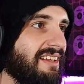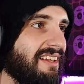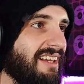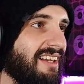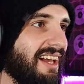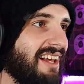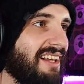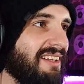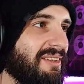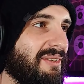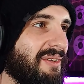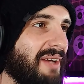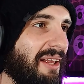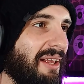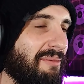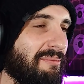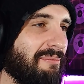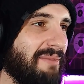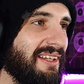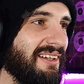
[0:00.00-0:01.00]
Can you
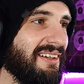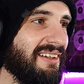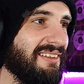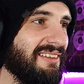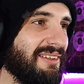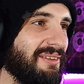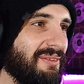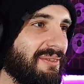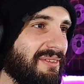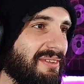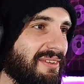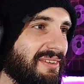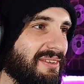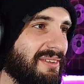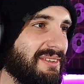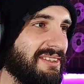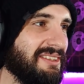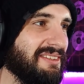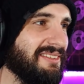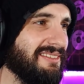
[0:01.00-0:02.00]
help me unload the
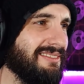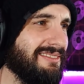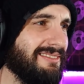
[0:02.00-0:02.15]
ghost?